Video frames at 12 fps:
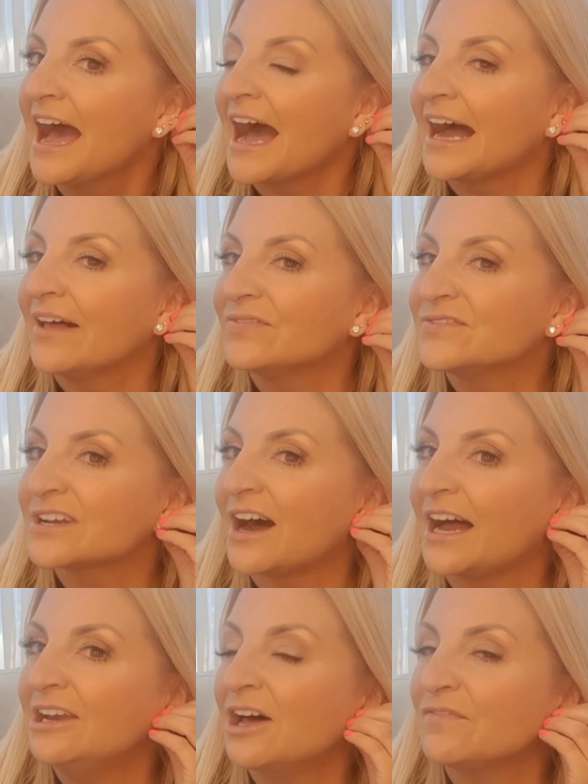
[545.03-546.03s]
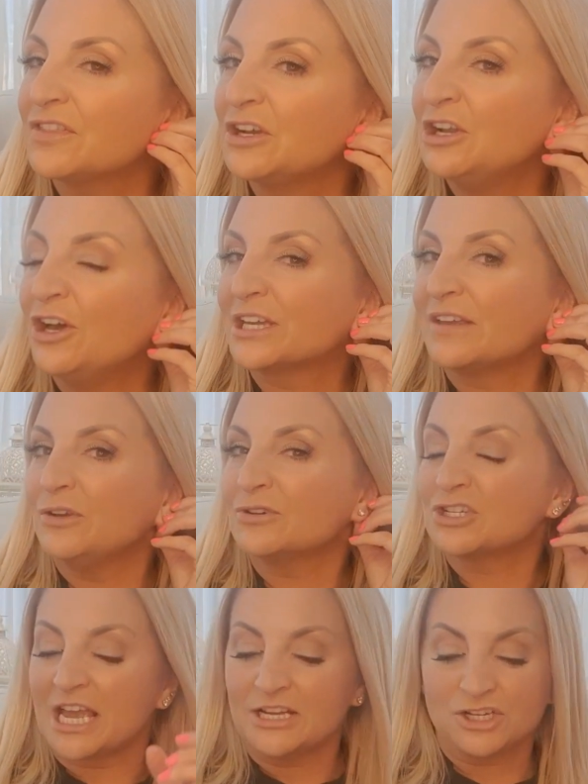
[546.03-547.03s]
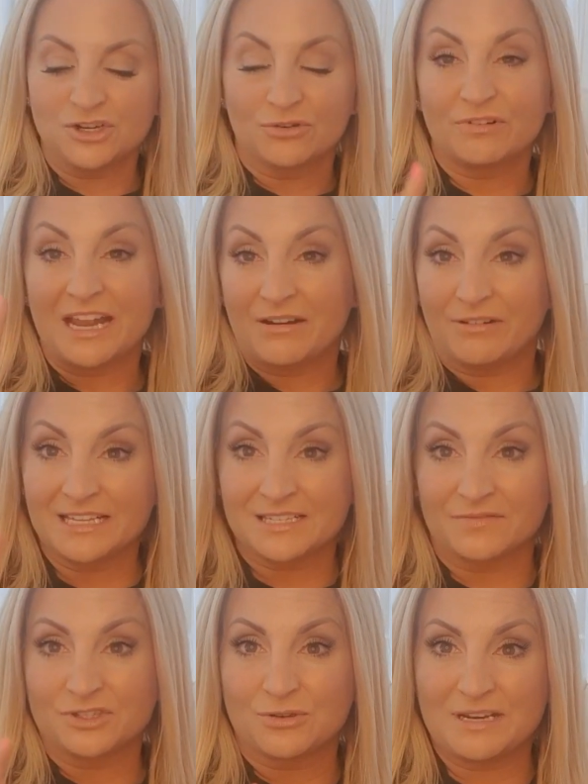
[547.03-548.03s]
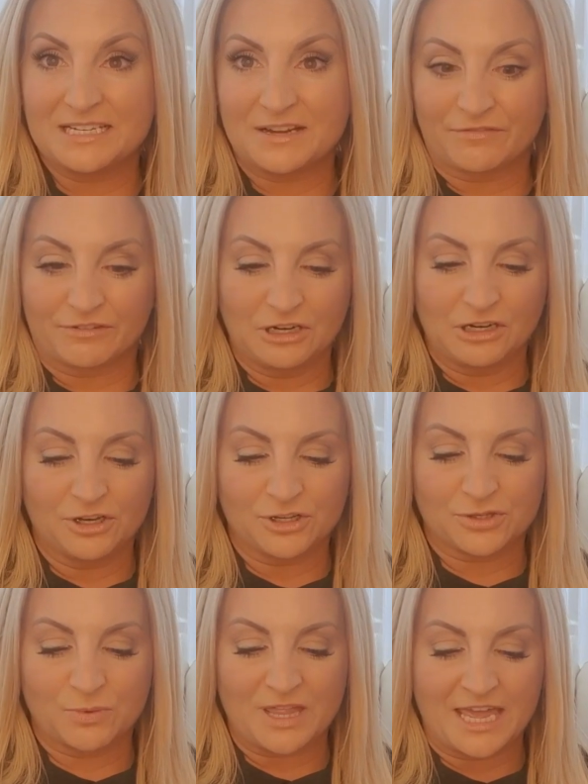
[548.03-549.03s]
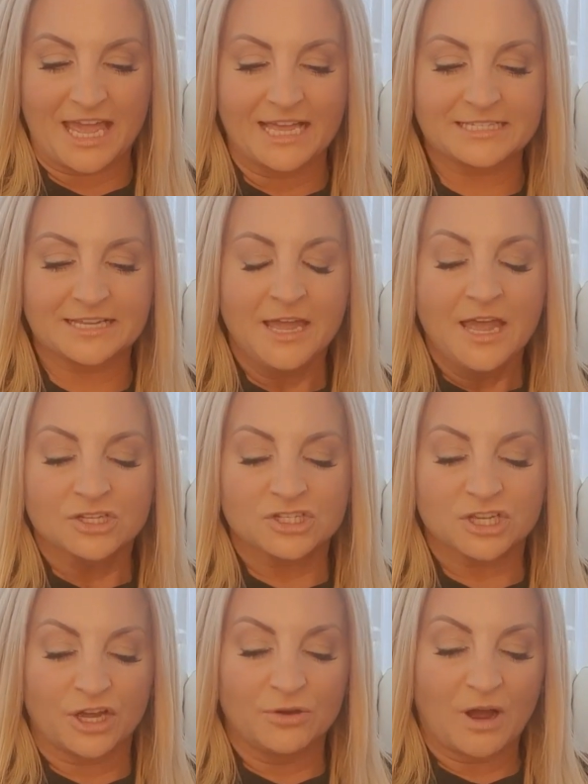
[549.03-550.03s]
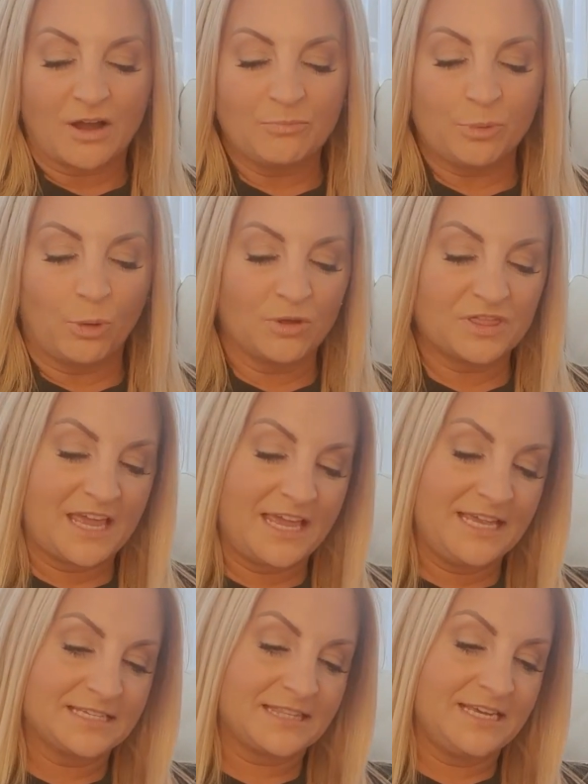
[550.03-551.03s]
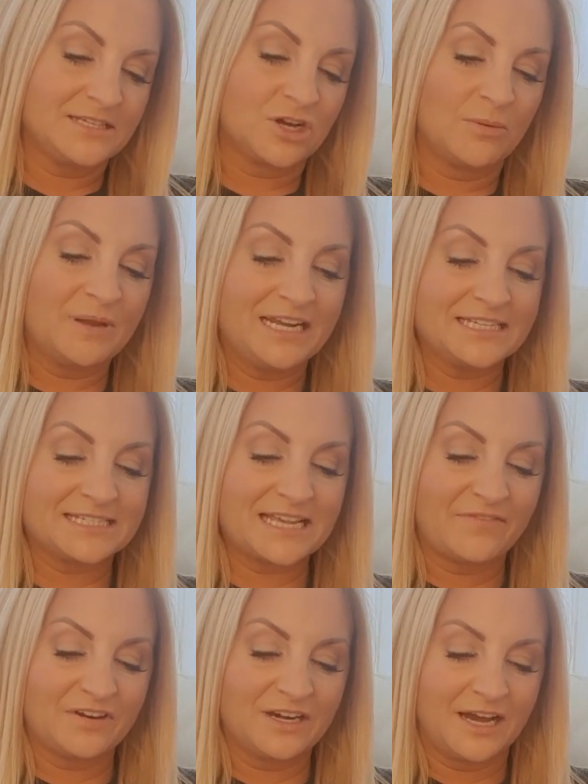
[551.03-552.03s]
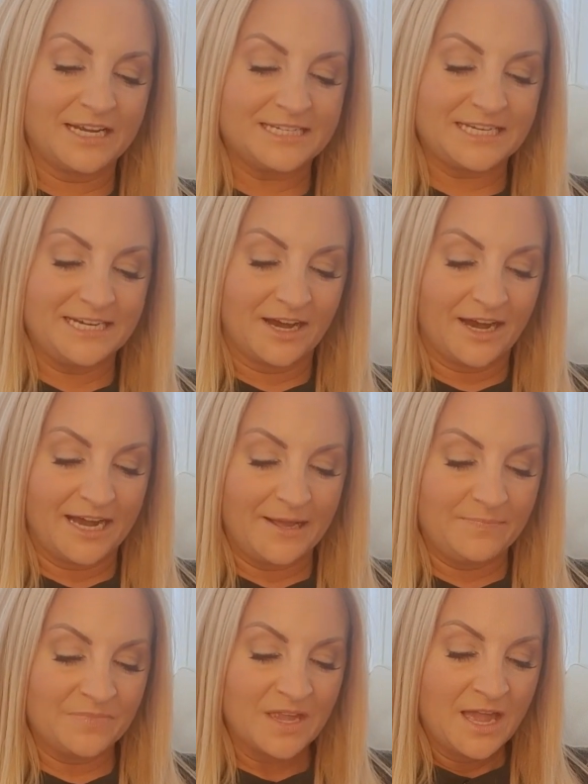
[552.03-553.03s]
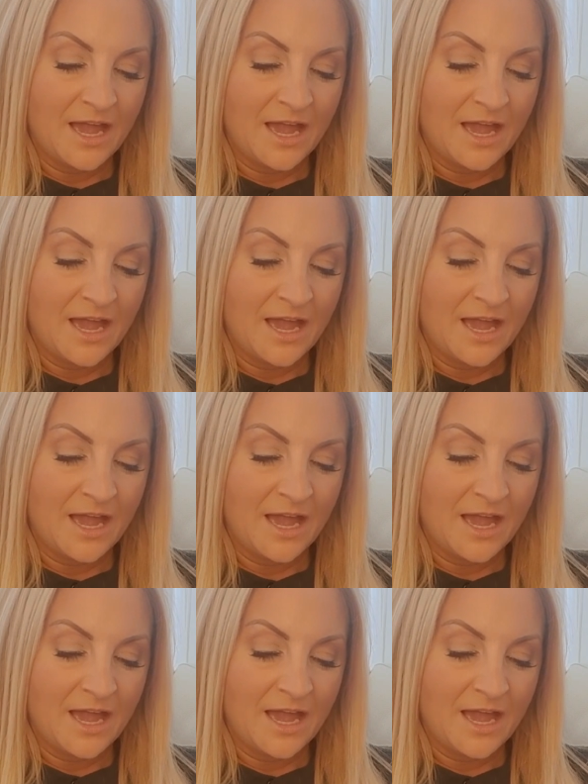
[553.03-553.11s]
And I love the look, if you're changing your earrings, of doing different looks with it. So I bought these. These come in at $7.99.